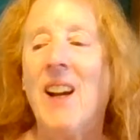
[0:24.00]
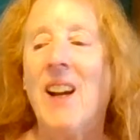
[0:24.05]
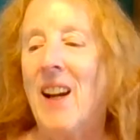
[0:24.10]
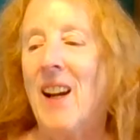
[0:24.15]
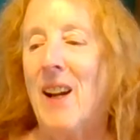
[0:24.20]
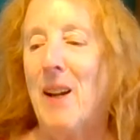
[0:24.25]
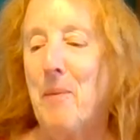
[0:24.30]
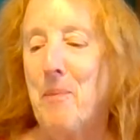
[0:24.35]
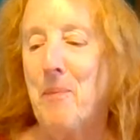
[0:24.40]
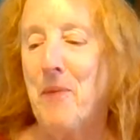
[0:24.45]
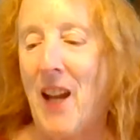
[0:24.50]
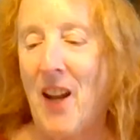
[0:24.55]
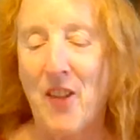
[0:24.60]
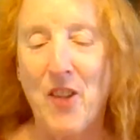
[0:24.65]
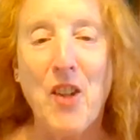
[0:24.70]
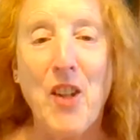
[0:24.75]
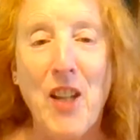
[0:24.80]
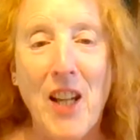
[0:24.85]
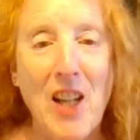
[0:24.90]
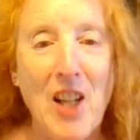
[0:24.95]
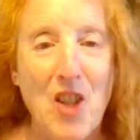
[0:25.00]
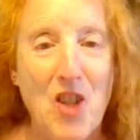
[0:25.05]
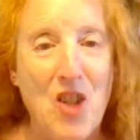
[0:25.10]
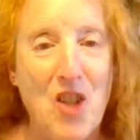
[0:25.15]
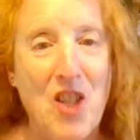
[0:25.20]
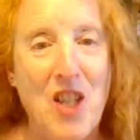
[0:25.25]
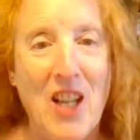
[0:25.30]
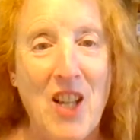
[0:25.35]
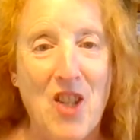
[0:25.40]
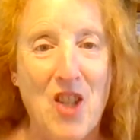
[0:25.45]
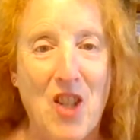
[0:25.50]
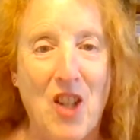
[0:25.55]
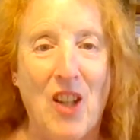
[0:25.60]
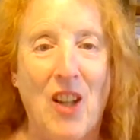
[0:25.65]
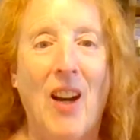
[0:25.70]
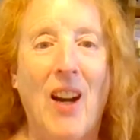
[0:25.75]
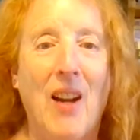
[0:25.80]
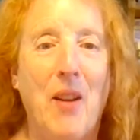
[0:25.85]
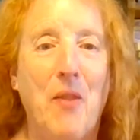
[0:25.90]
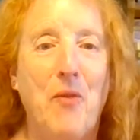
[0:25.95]
As an English teacher,
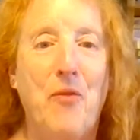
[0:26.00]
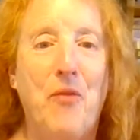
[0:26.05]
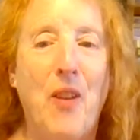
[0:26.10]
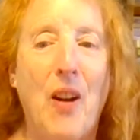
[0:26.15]
I